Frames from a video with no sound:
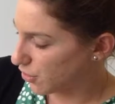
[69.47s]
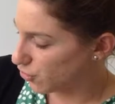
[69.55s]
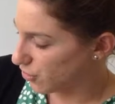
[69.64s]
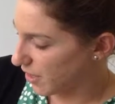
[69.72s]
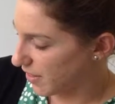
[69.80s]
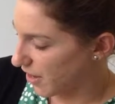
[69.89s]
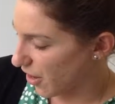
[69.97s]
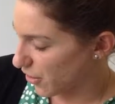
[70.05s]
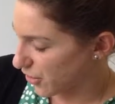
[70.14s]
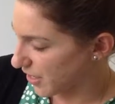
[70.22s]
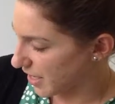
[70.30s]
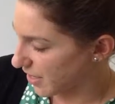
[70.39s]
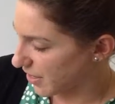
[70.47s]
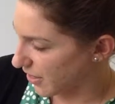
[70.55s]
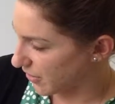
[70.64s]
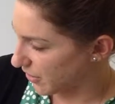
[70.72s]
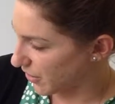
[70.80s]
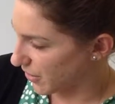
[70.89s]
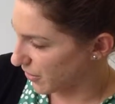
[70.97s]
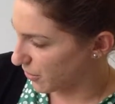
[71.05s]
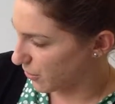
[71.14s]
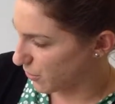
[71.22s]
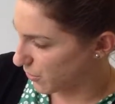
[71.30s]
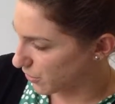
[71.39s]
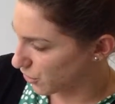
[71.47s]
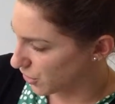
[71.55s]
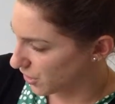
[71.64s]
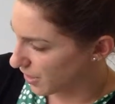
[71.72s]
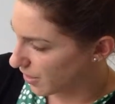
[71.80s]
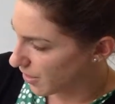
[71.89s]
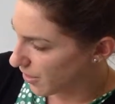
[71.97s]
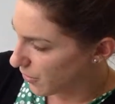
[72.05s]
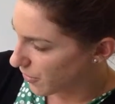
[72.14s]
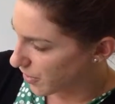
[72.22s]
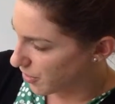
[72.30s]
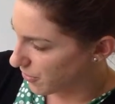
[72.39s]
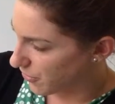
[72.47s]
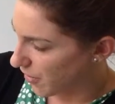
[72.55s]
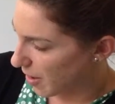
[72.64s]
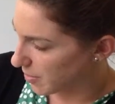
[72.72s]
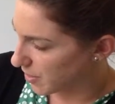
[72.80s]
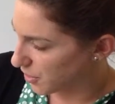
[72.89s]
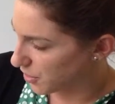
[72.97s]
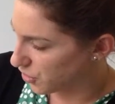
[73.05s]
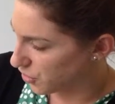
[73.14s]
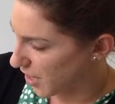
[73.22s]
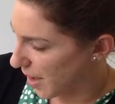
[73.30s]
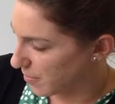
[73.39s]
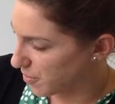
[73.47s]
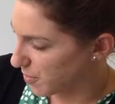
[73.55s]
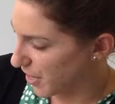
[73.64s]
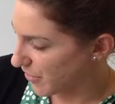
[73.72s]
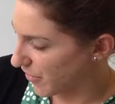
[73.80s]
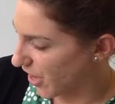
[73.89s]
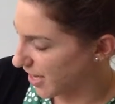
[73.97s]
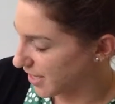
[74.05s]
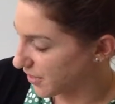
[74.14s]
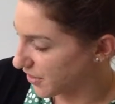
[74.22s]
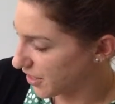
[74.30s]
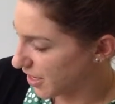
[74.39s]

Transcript: Draw the Arctic on the Earth. Ooh, she's got some fabulous steps made of ice,